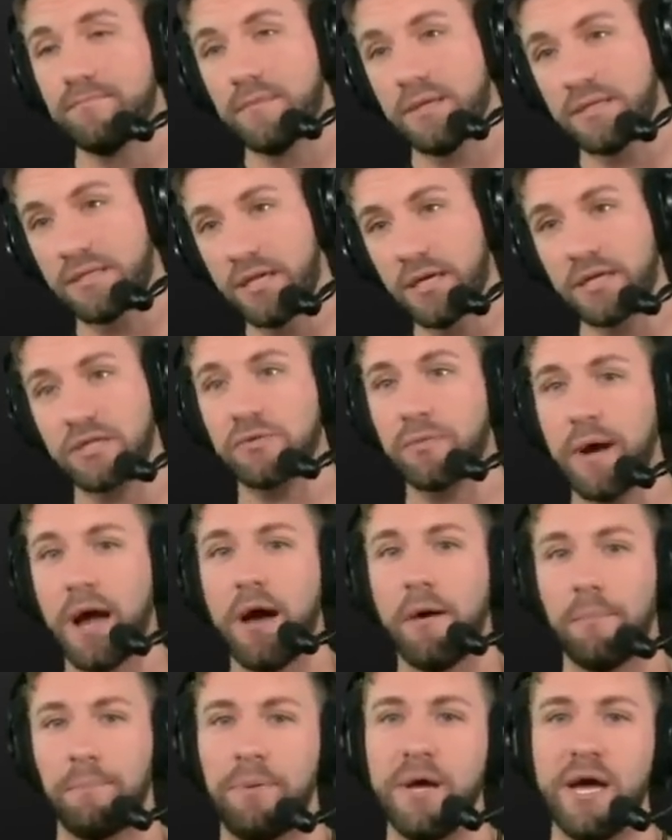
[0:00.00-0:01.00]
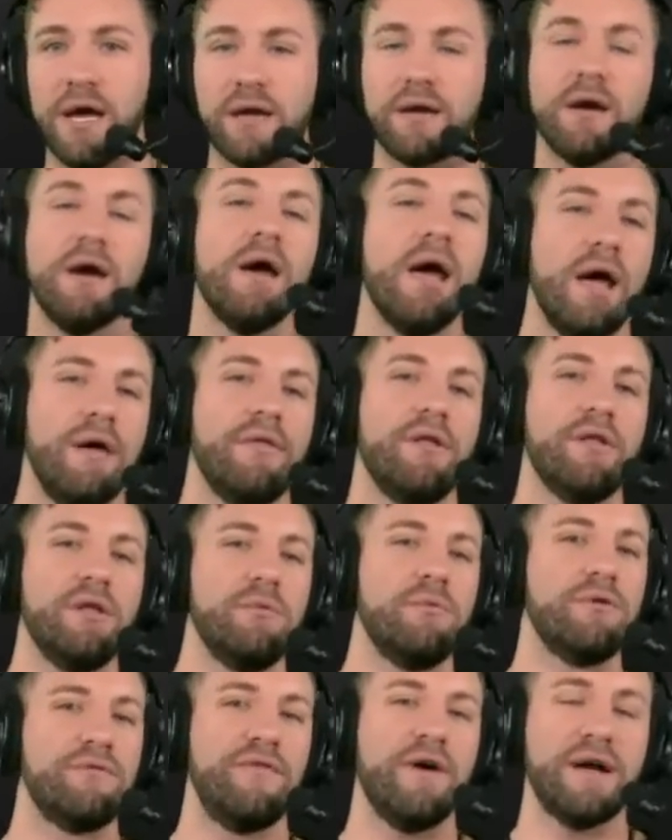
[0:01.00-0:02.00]
six round pick, and then
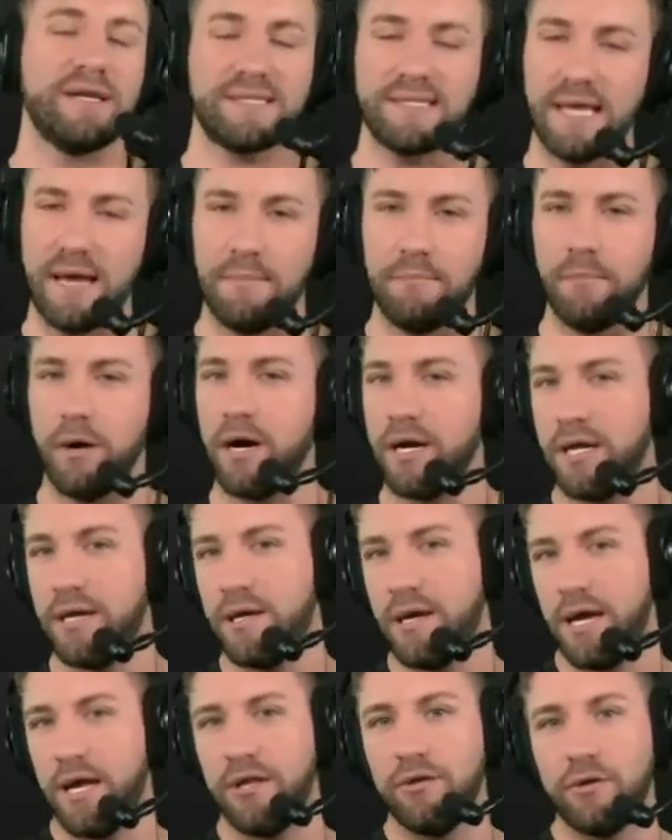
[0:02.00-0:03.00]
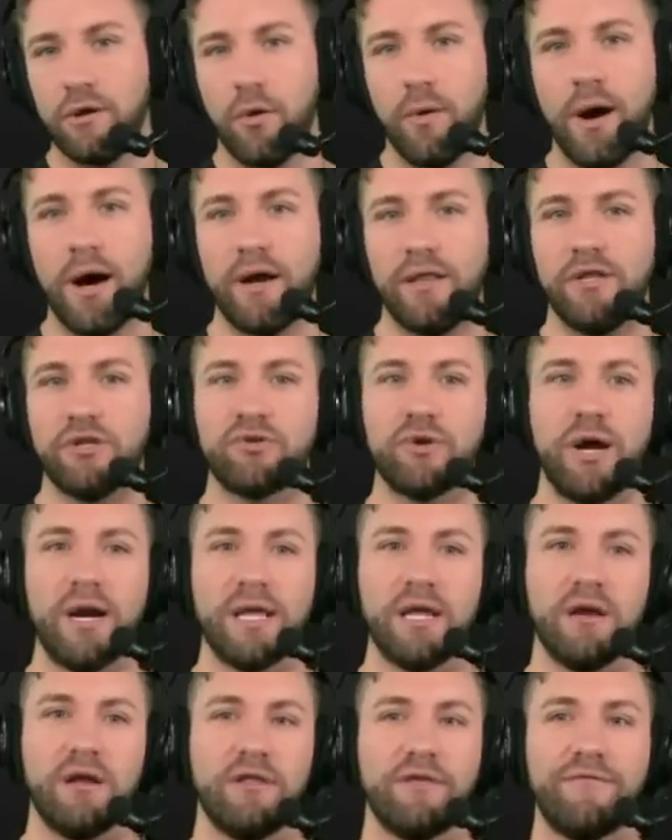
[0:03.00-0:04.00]
you invest that money and you go out and you try to
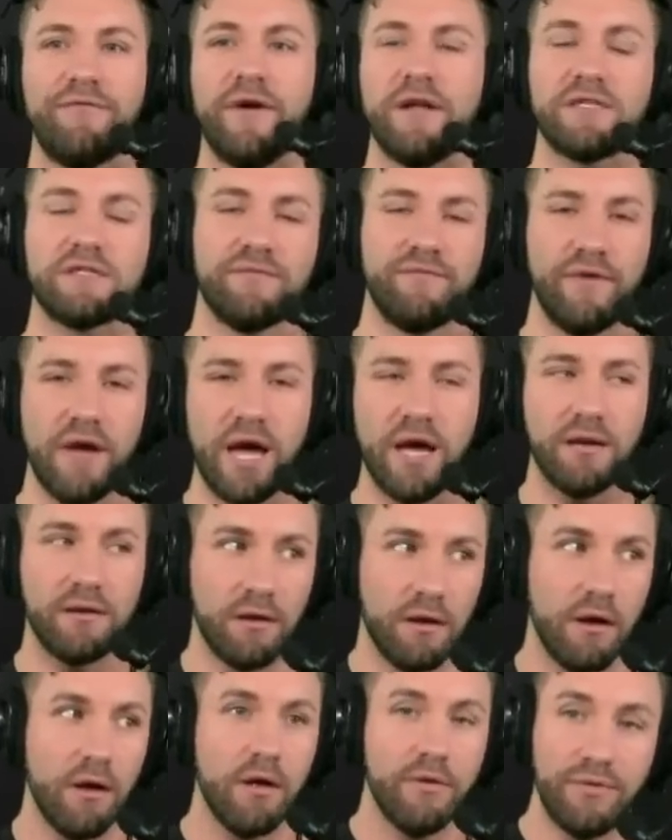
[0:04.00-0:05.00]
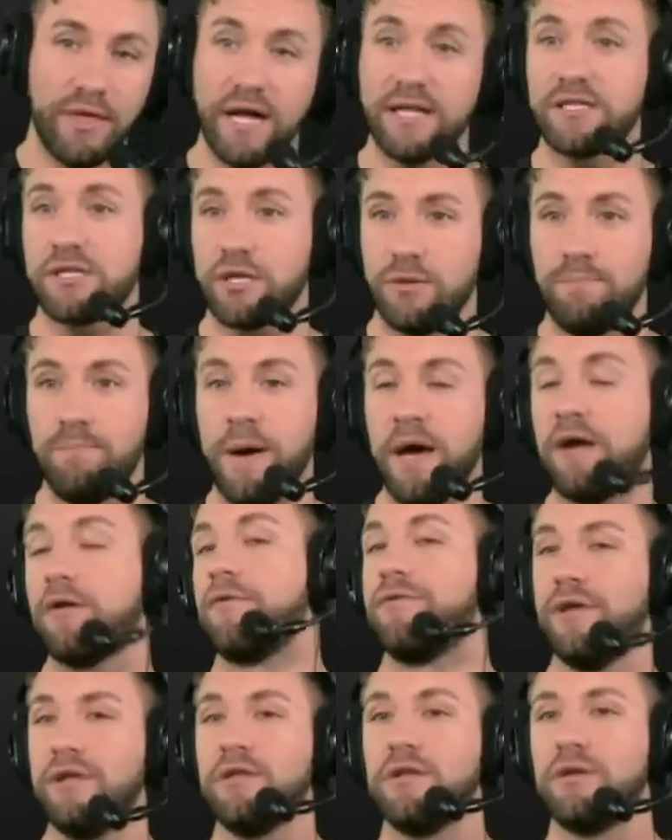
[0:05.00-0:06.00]
get a defensive end, that's a better
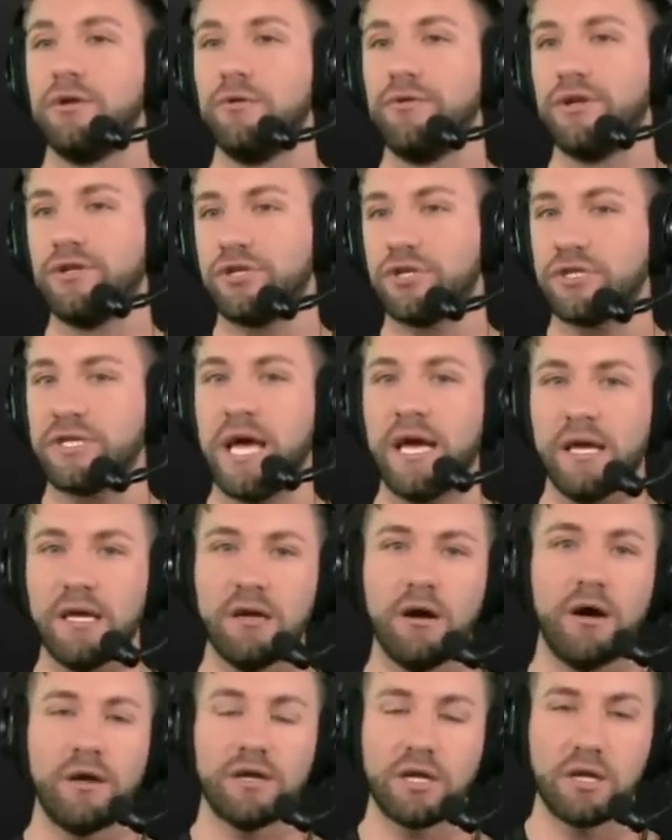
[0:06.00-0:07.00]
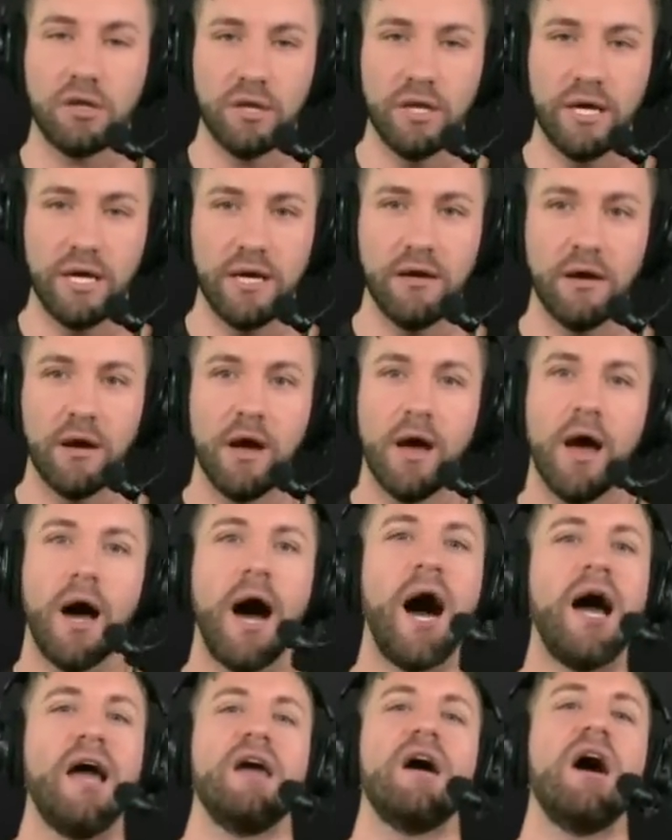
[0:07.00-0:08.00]
thing to do than just hanging on to Clee.
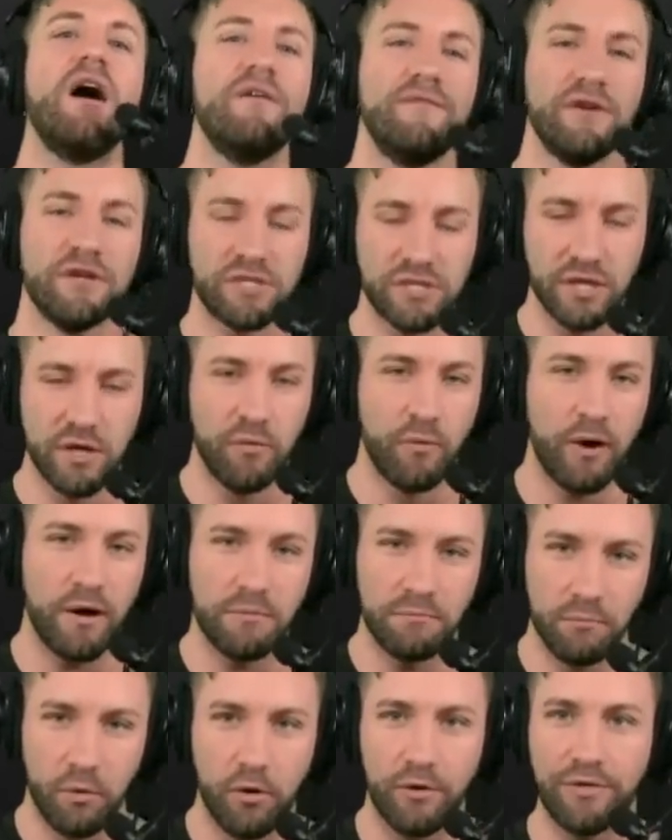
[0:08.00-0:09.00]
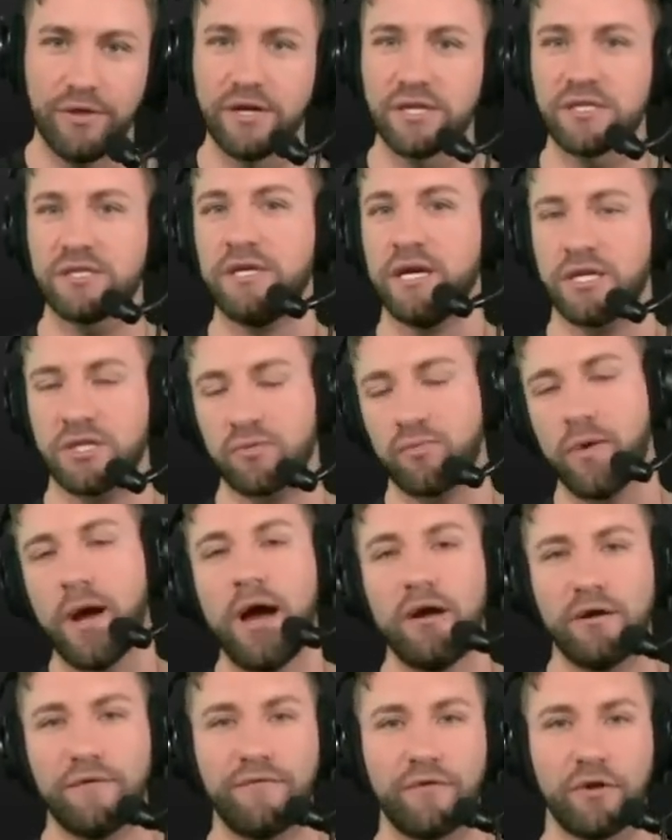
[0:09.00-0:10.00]
I obviously want more than a six
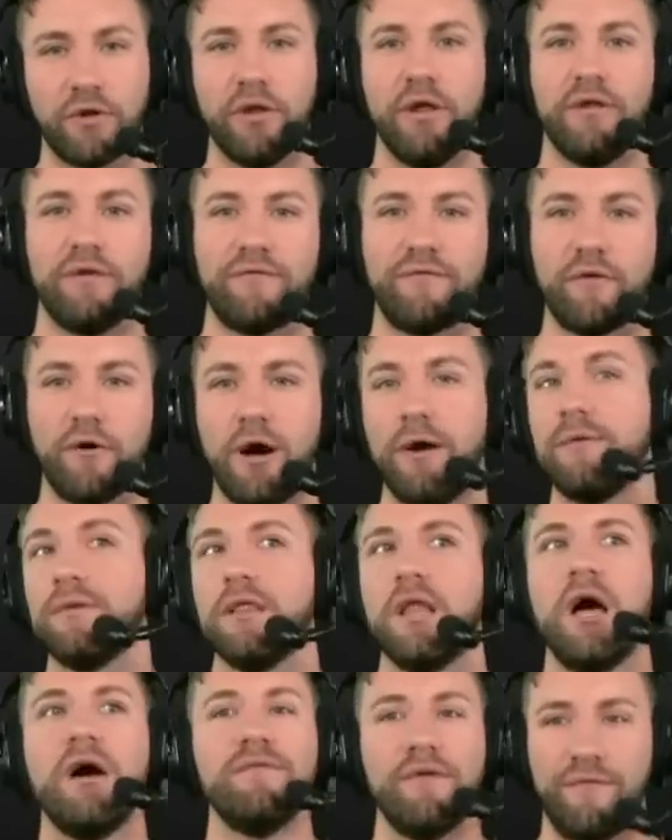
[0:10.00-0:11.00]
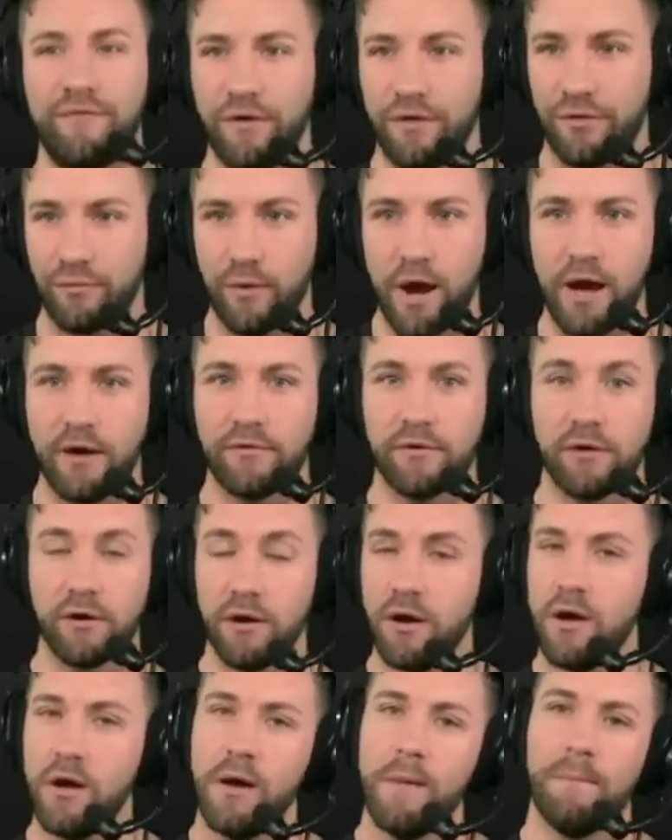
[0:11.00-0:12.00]
rounder for Clelin Ferrell. I would love a fifth rounder,
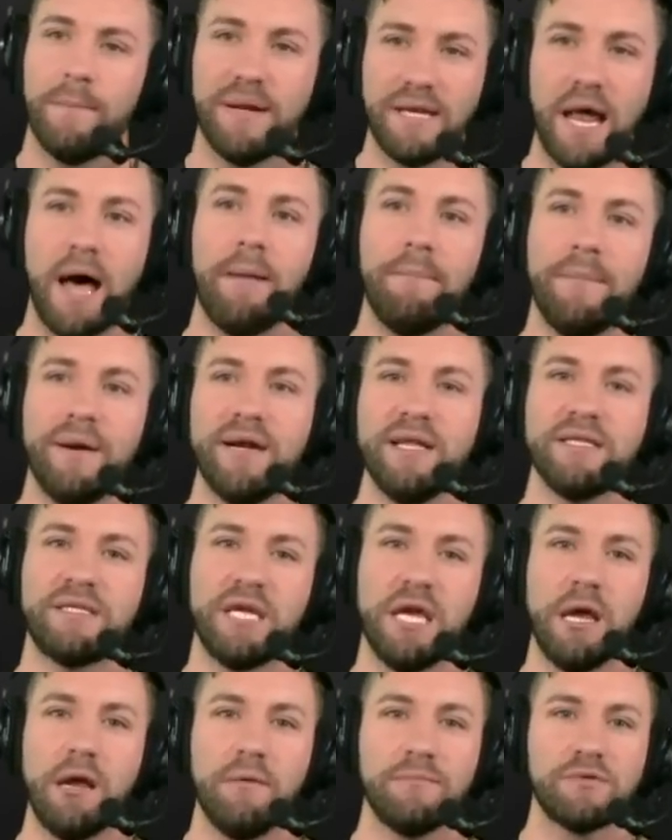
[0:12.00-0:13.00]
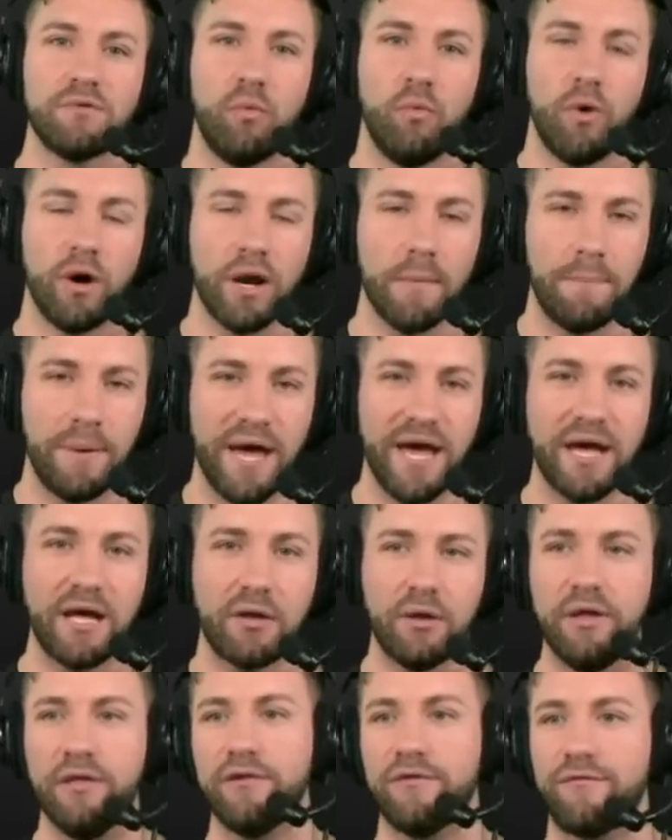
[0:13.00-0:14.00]
but not many teams want to pay
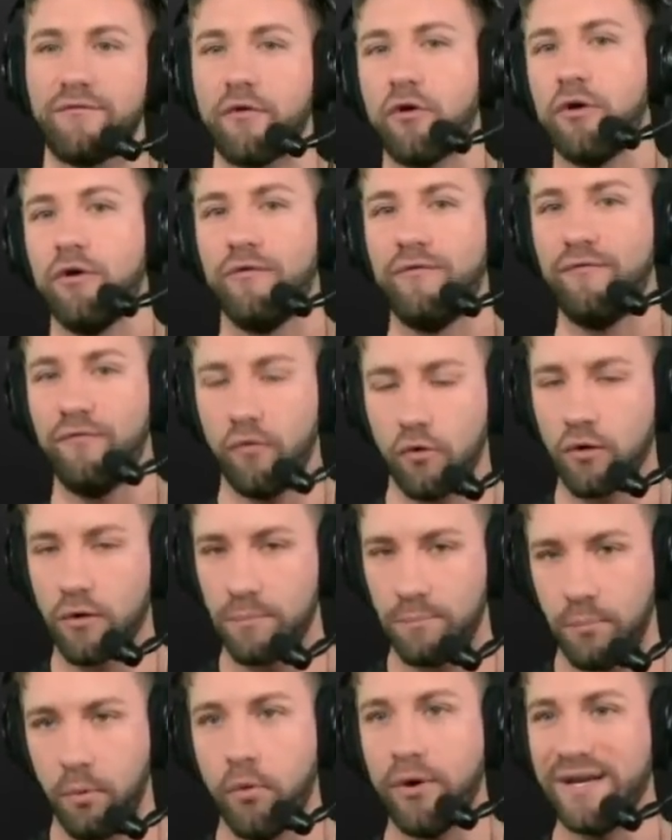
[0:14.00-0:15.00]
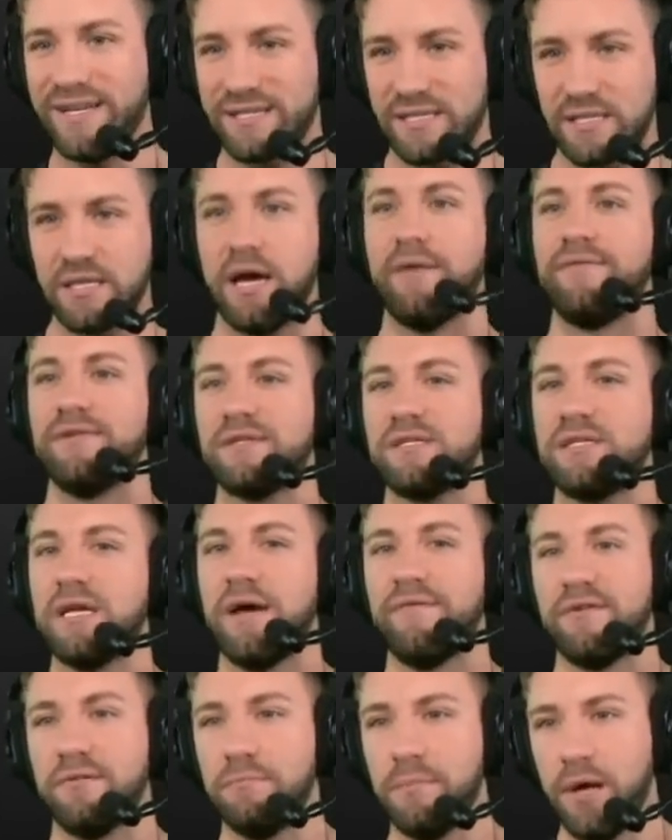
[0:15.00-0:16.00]
Clelin Ferrell
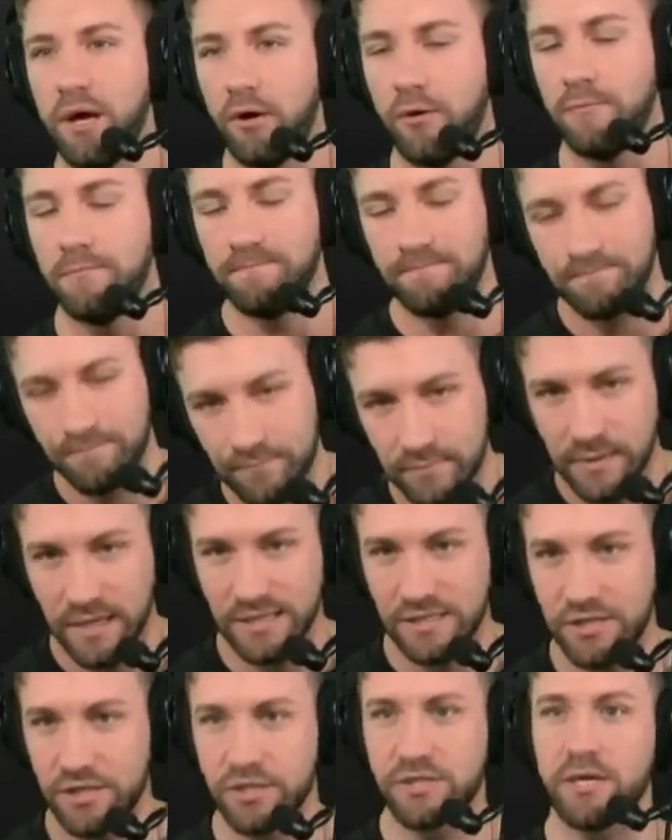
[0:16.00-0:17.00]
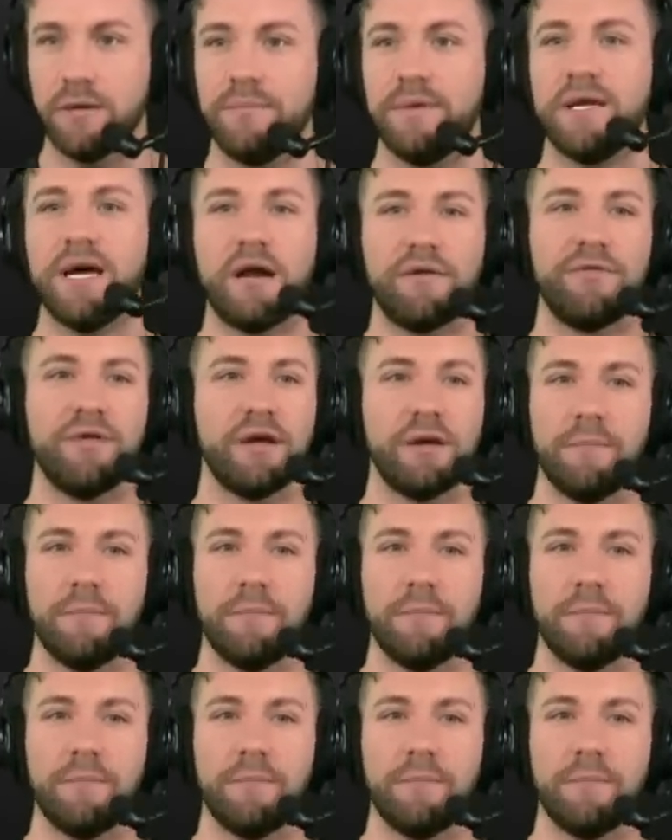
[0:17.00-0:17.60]
4.77 mil. That's just something you got to think